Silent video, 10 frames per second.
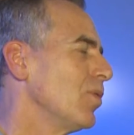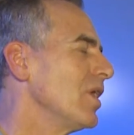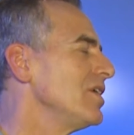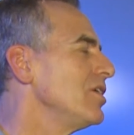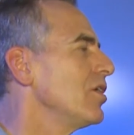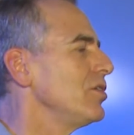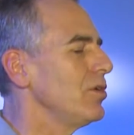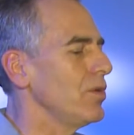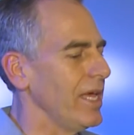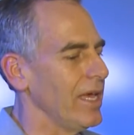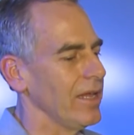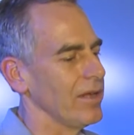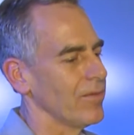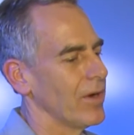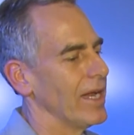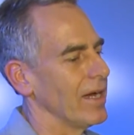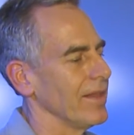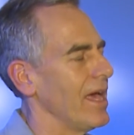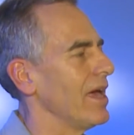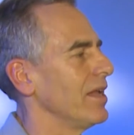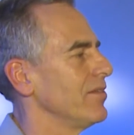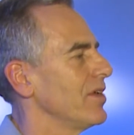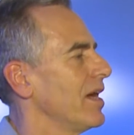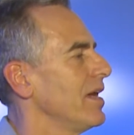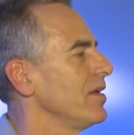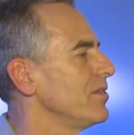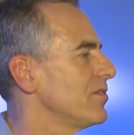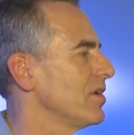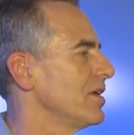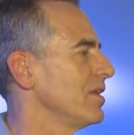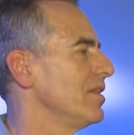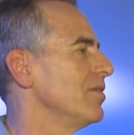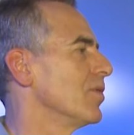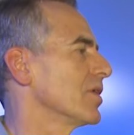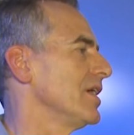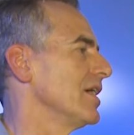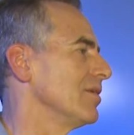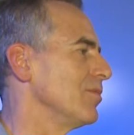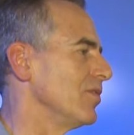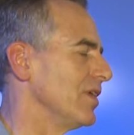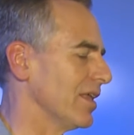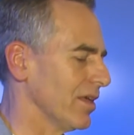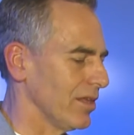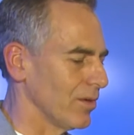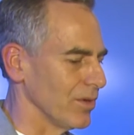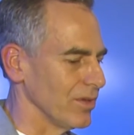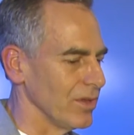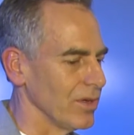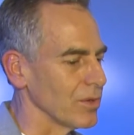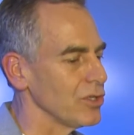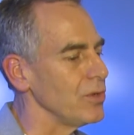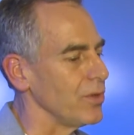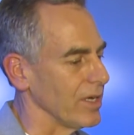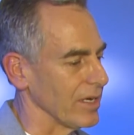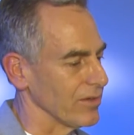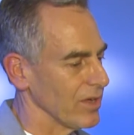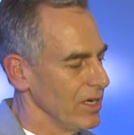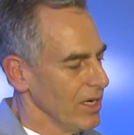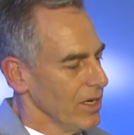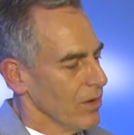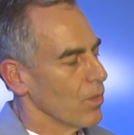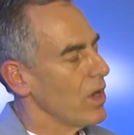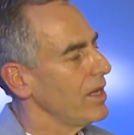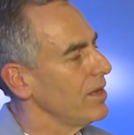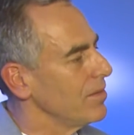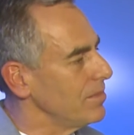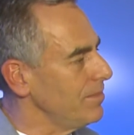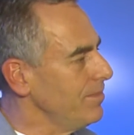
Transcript: Well, you know, you hit it right on the head. As I started working on the movie, I thought there was there were two things. One,